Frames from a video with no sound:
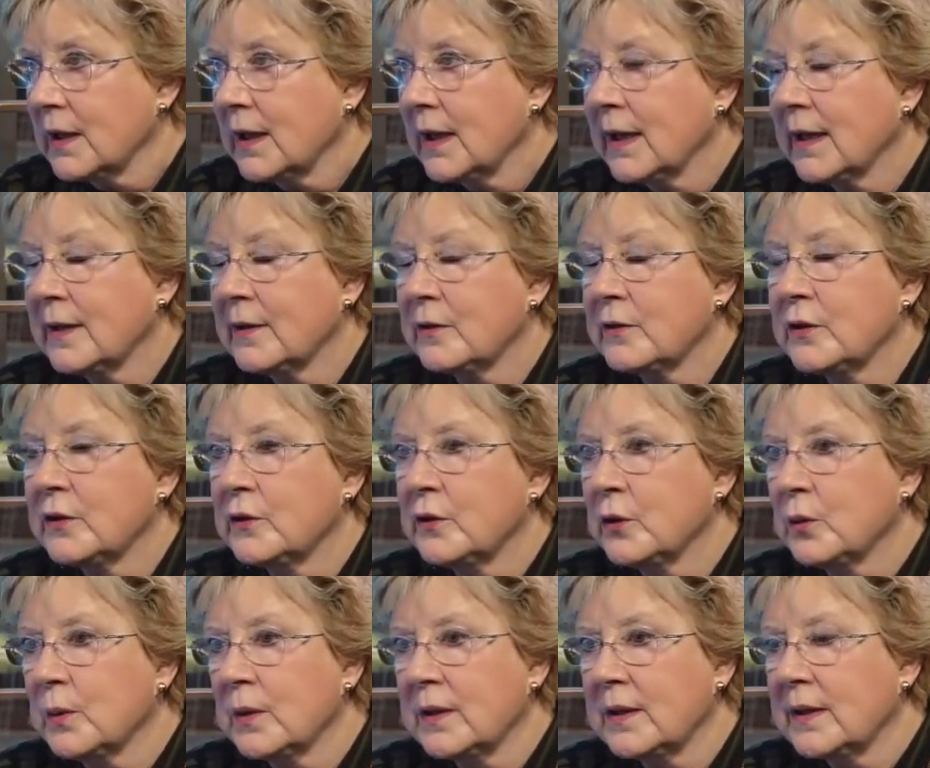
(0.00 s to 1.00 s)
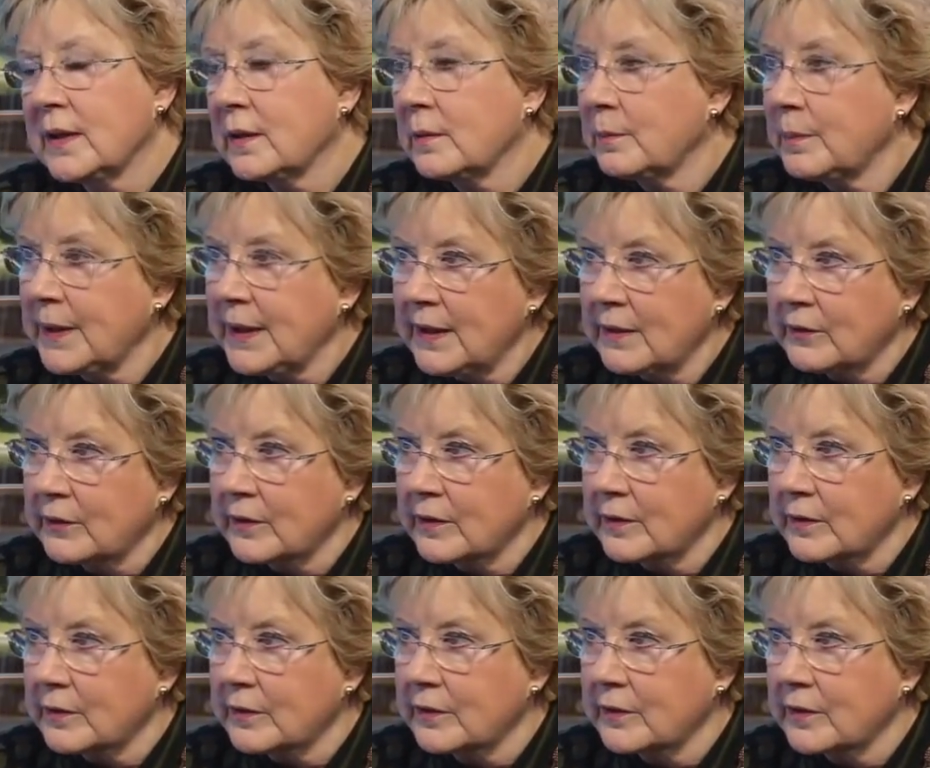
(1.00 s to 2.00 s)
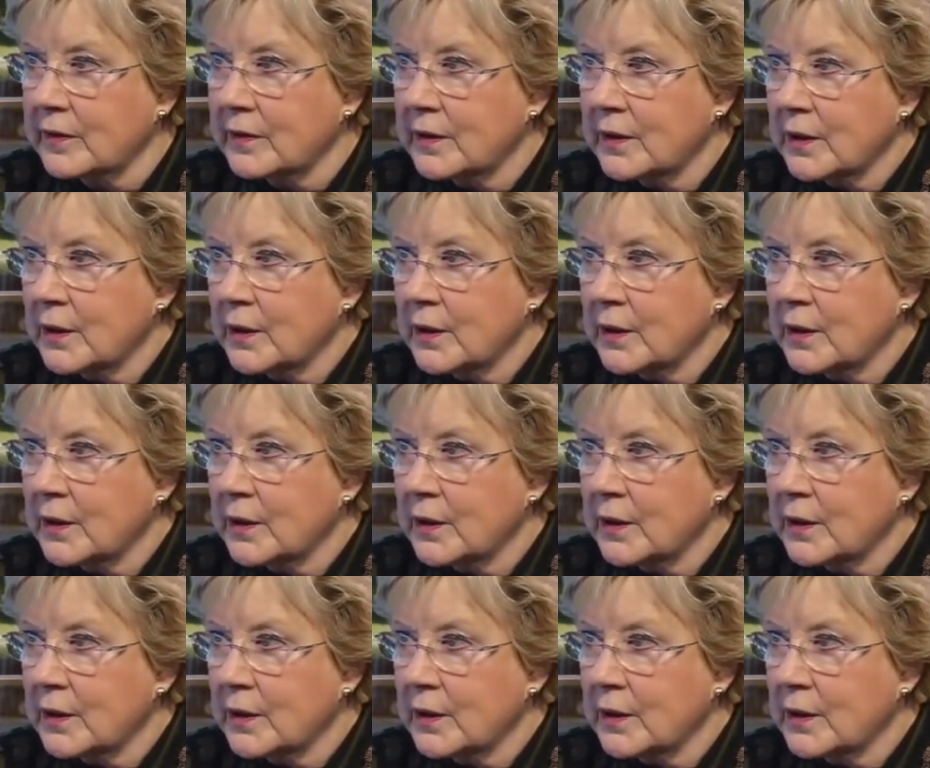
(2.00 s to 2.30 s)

and to do it in pieces